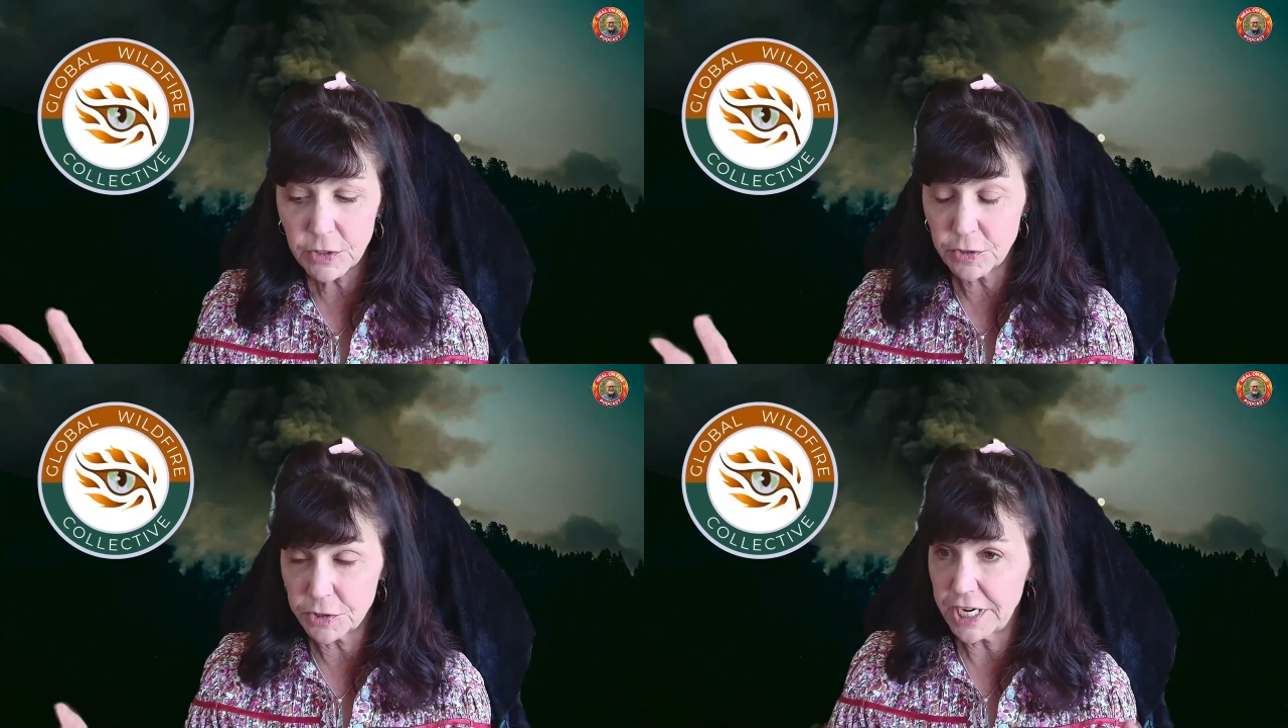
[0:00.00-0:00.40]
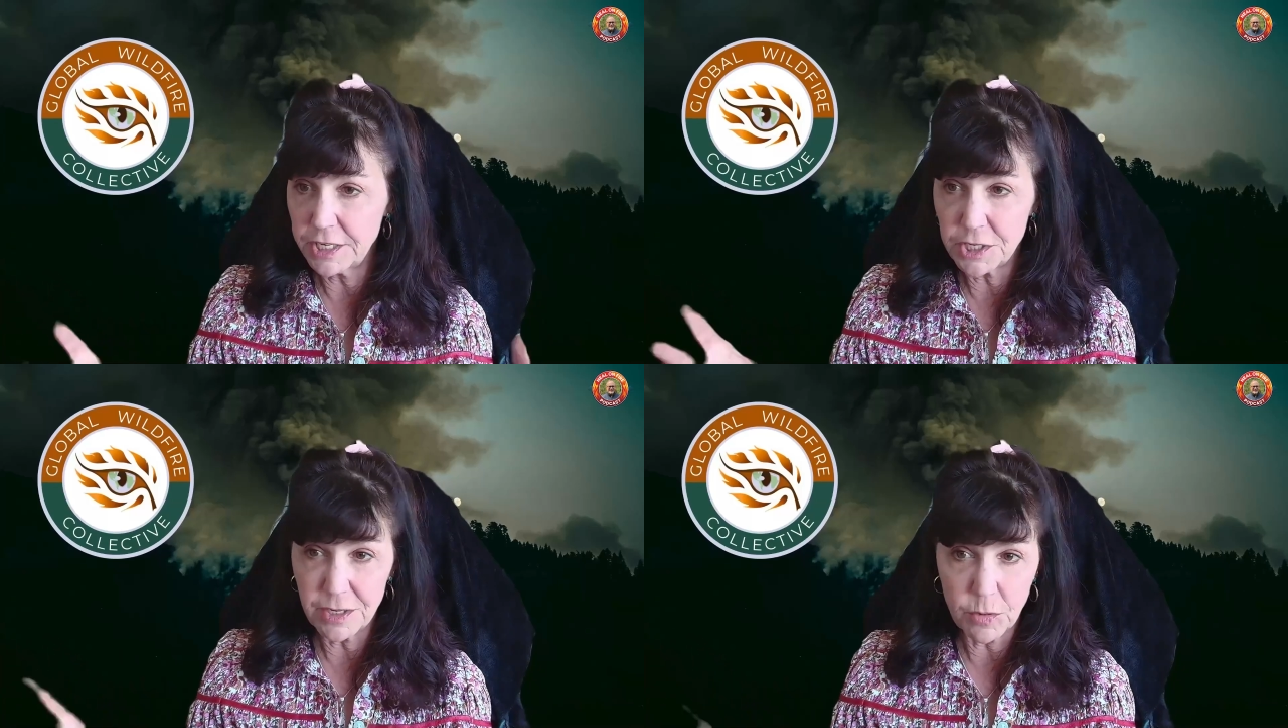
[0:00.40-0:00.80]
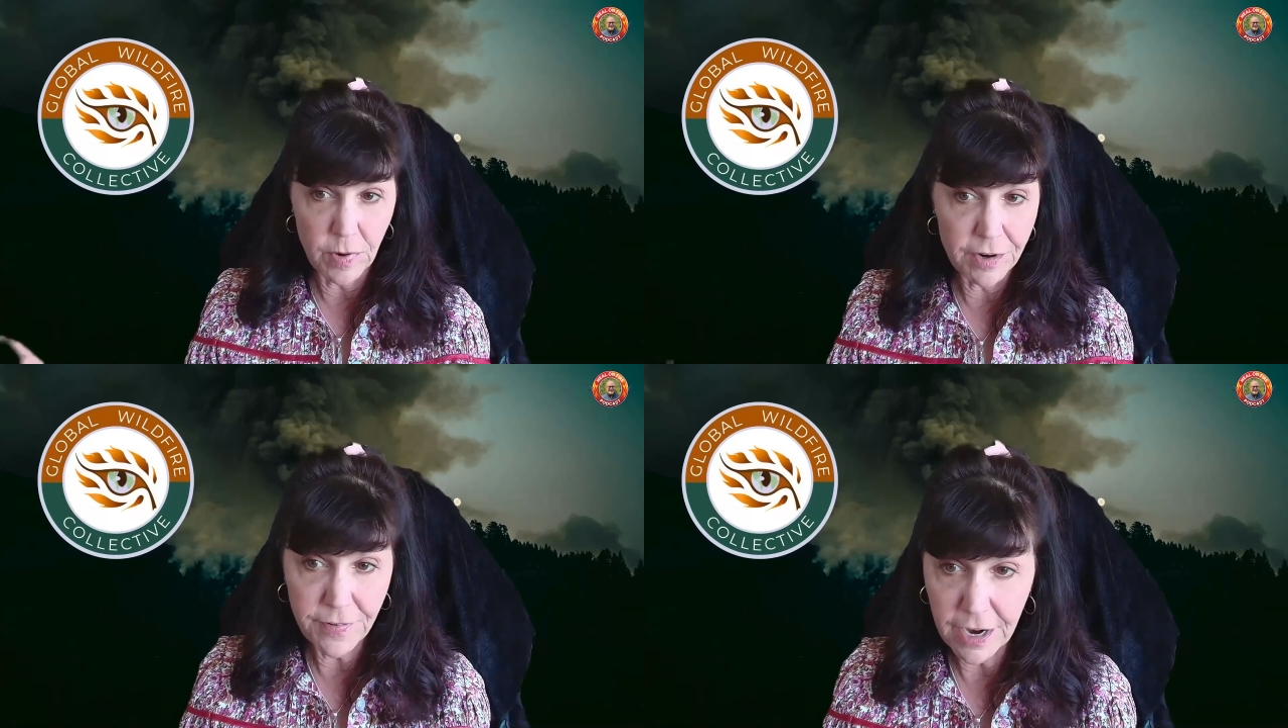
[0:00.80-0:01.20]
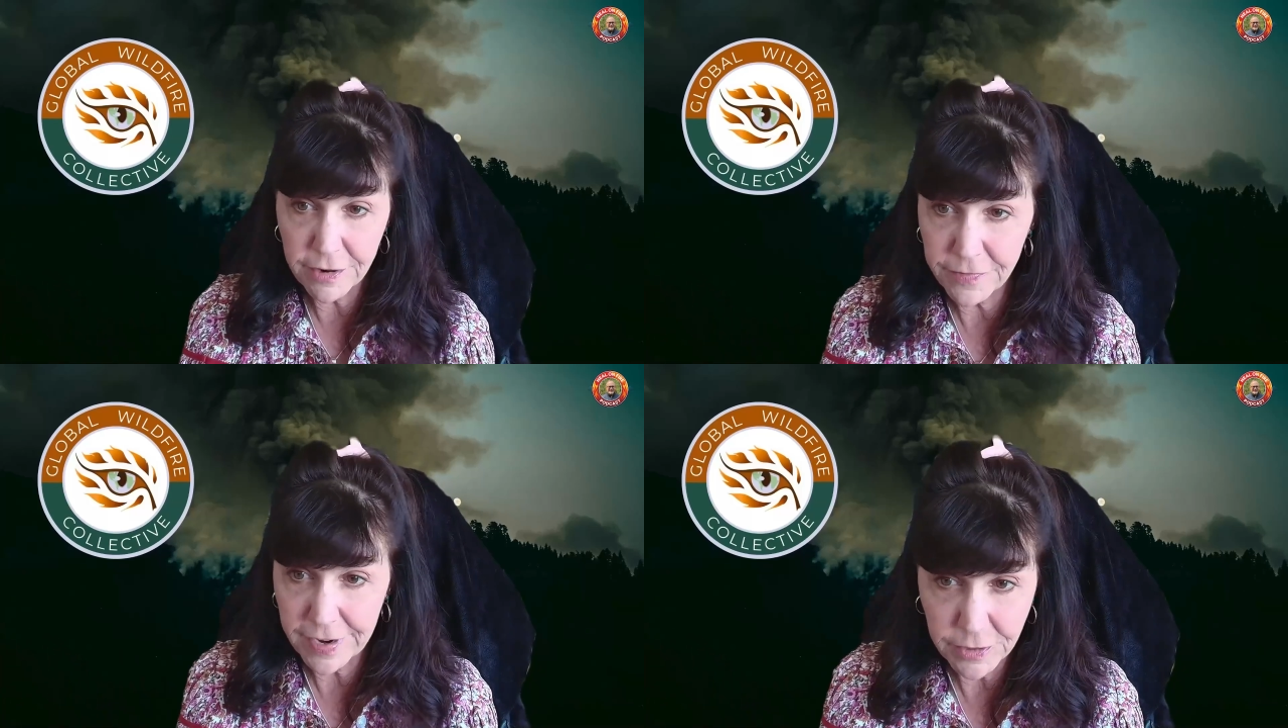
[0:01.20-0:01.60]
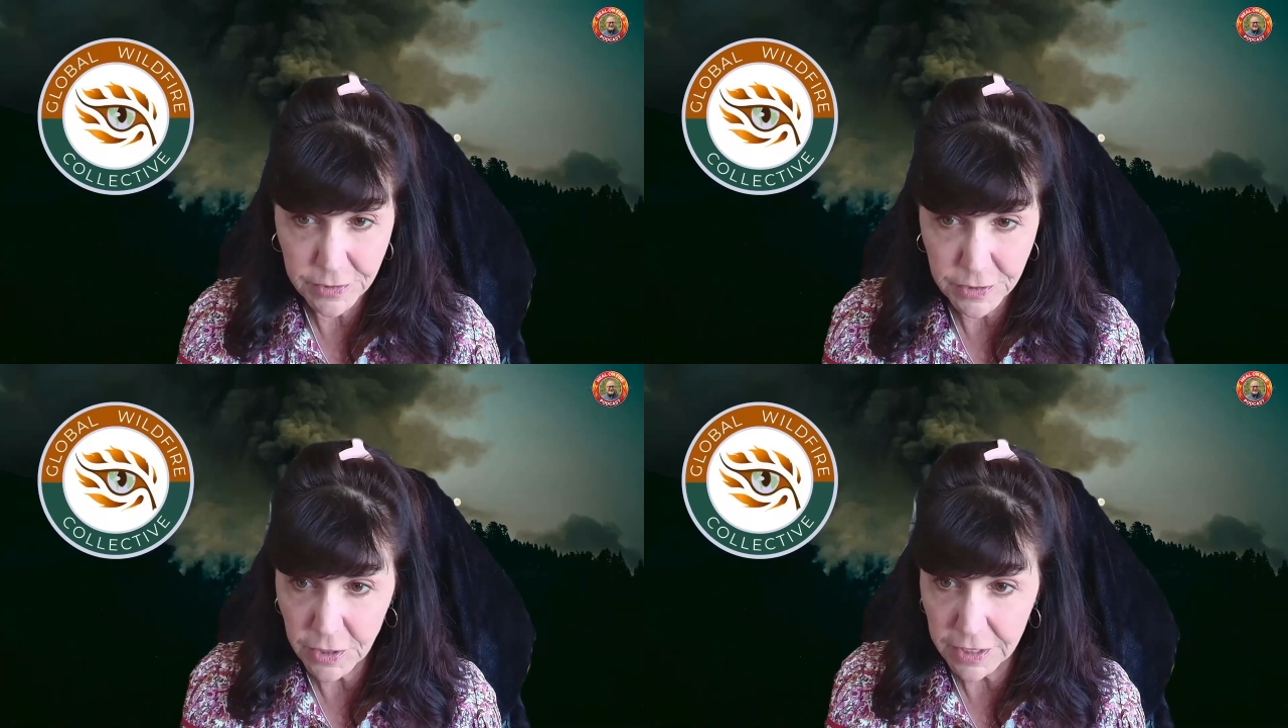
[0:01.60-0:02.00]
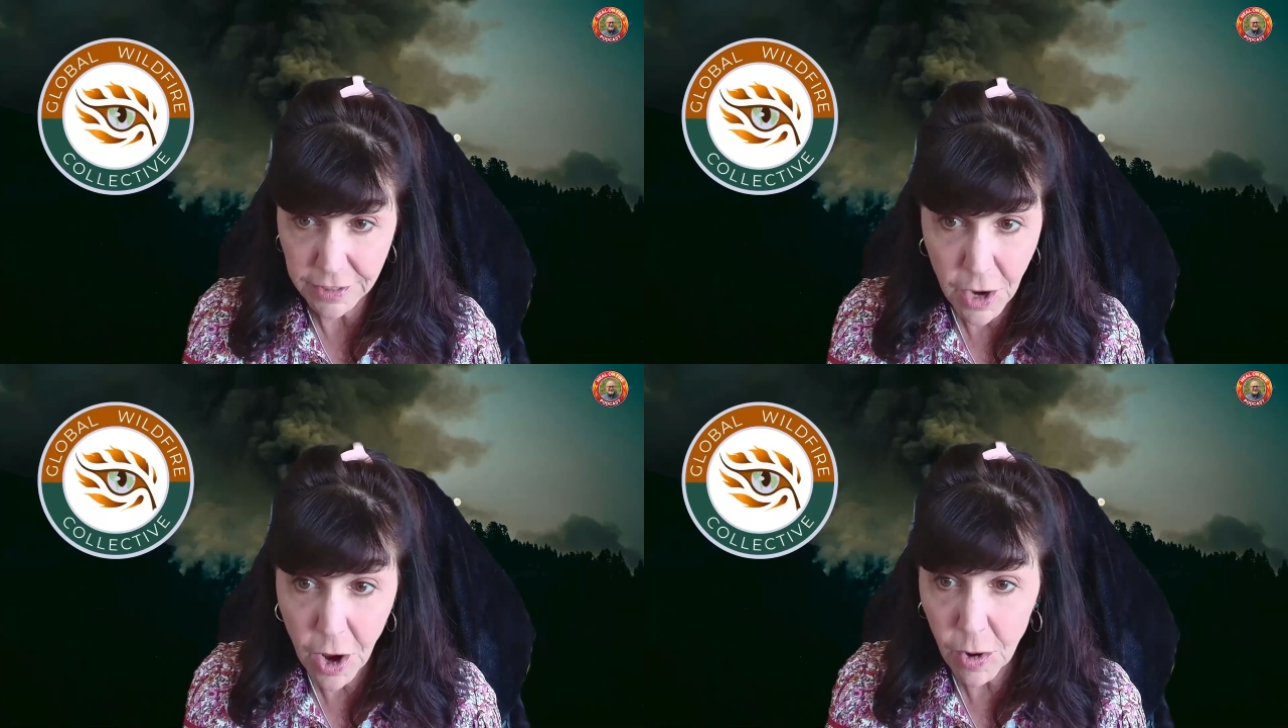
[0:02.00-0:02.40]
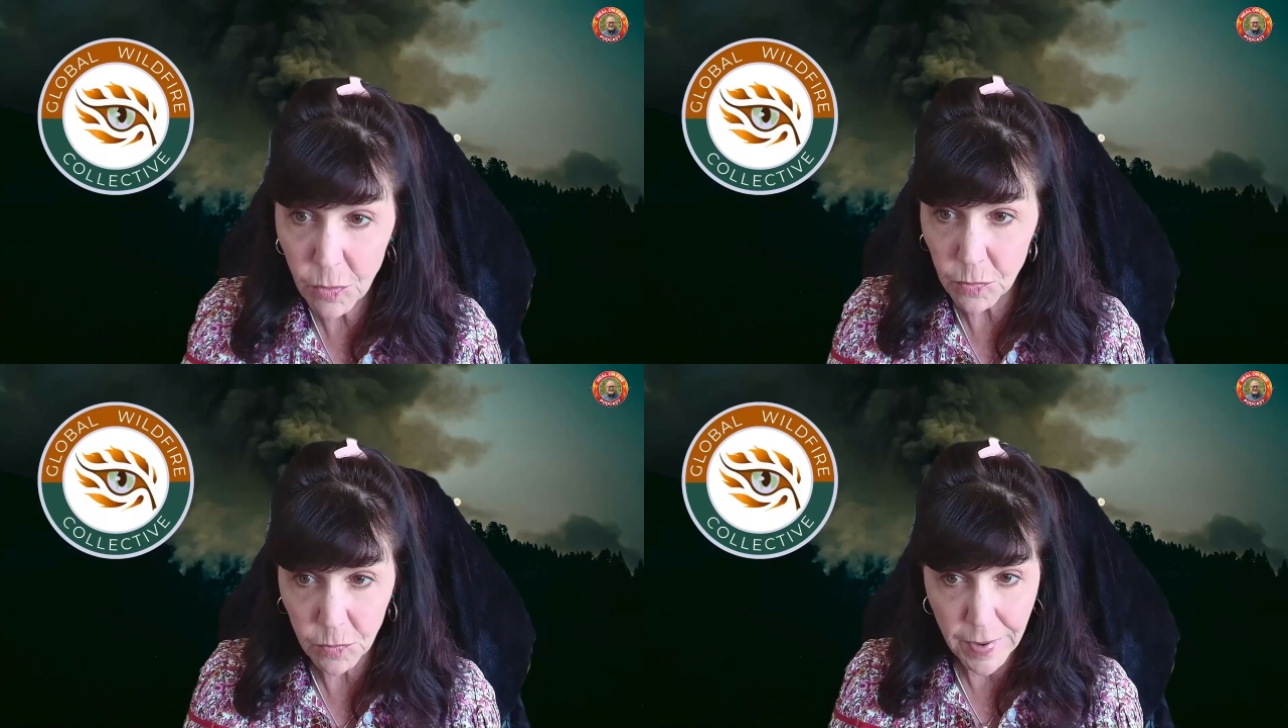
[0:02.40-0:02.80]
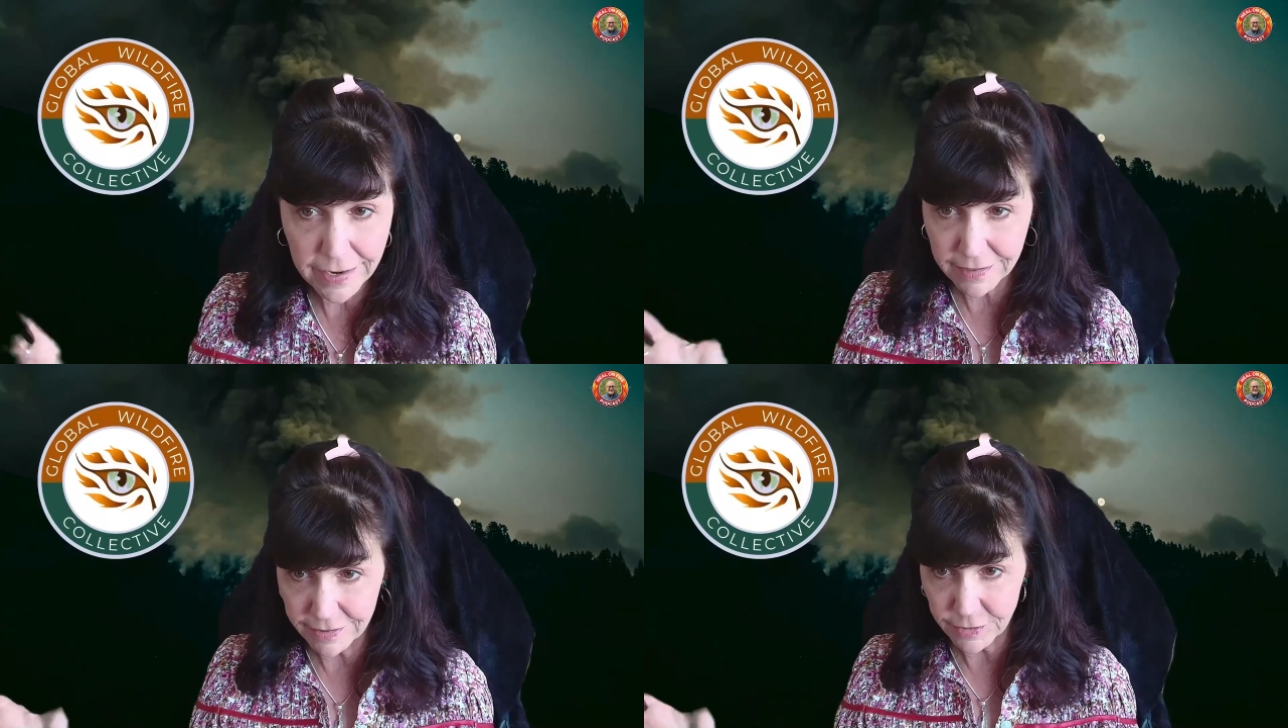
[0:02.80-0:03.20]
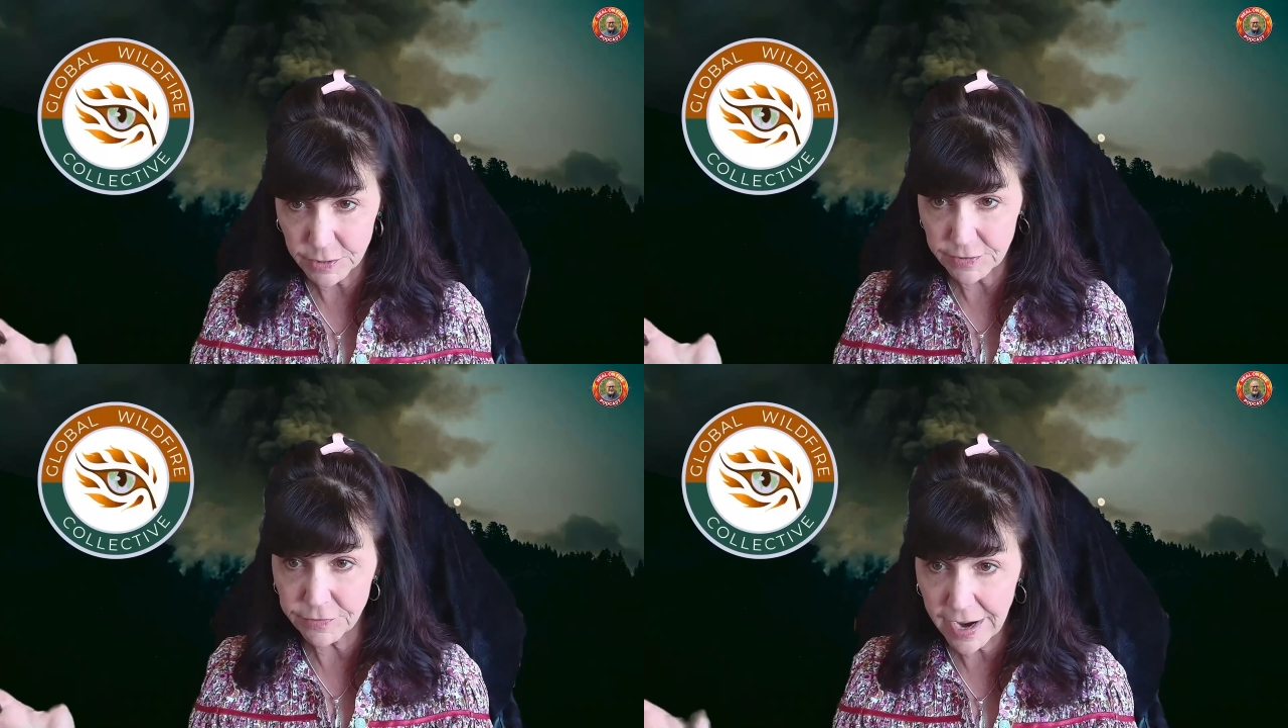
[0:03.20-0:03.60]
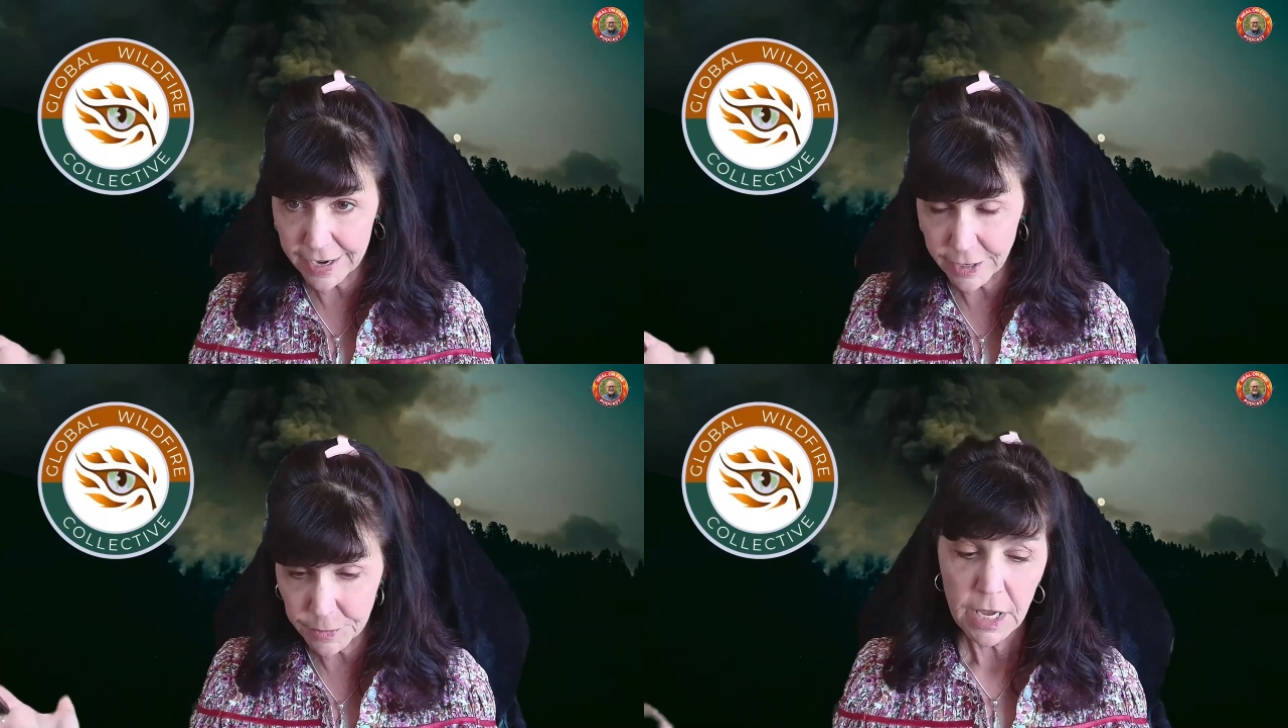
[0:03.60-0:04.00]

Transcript: you're changing where firefighters are going to go when there's a fire.